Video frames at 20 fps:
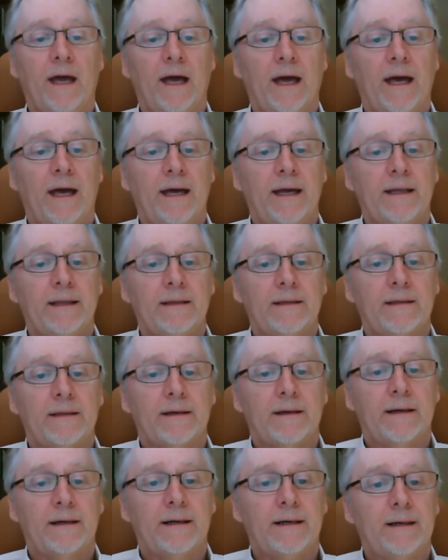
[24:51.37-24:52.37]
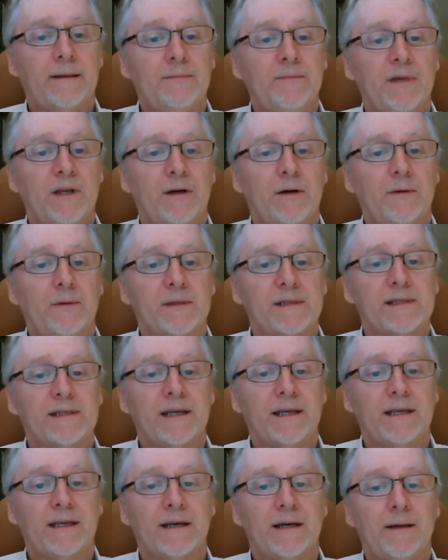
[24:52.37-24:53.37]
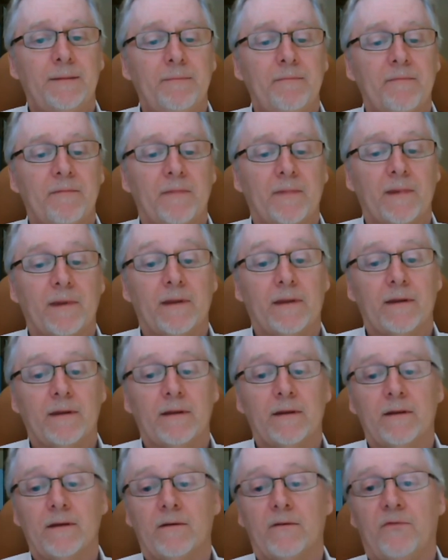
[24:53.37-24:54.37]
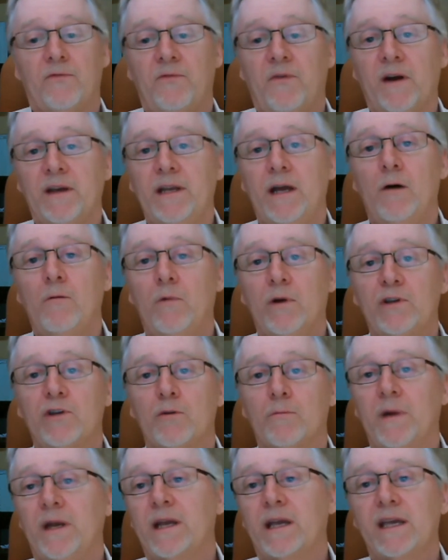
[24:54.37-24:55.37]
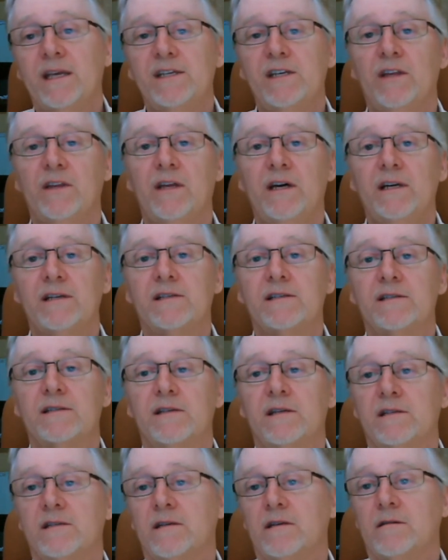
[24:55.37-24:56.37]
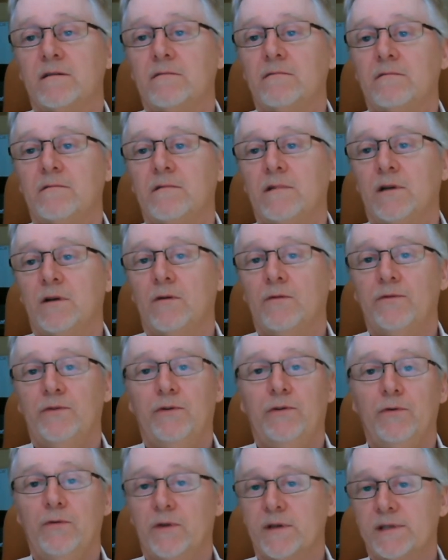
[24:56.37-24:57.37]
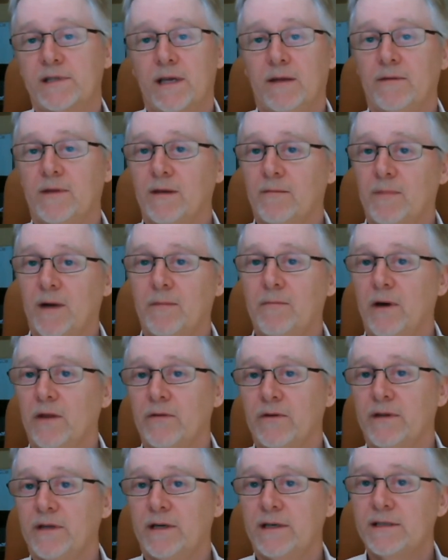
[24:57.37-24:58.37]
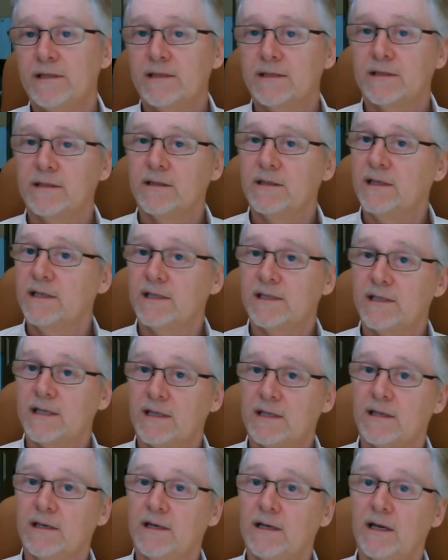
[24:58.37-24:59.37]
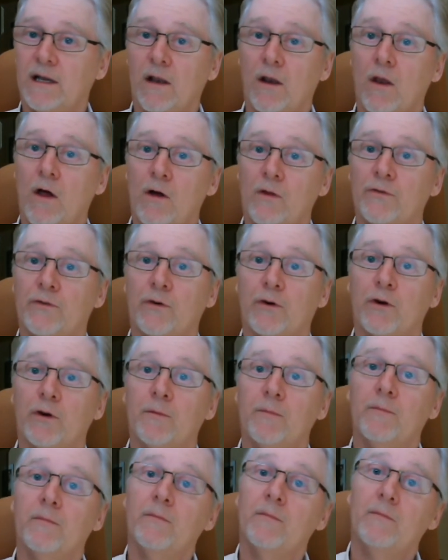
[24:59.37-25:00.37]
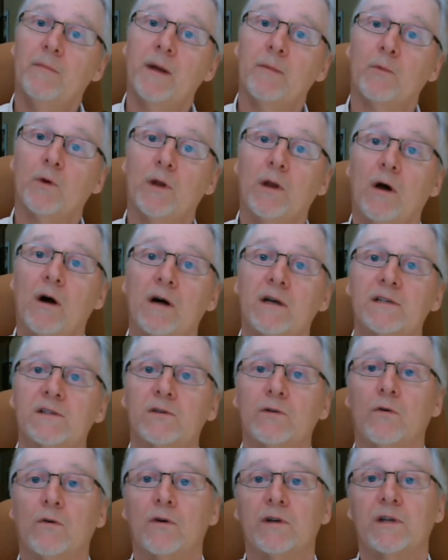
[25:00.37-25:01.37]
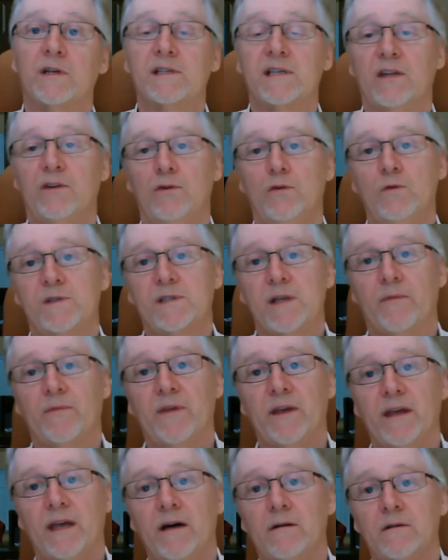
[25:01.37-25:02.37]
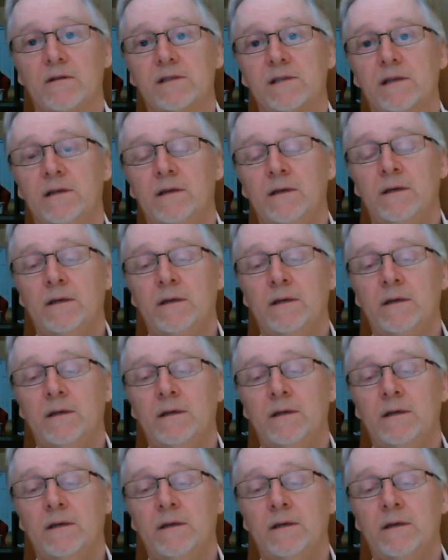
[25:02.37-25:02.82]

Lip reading: And it's like find out what your medication does. Does it do the same thing my mother does? Is it a long-term memory loss, or does it do something else?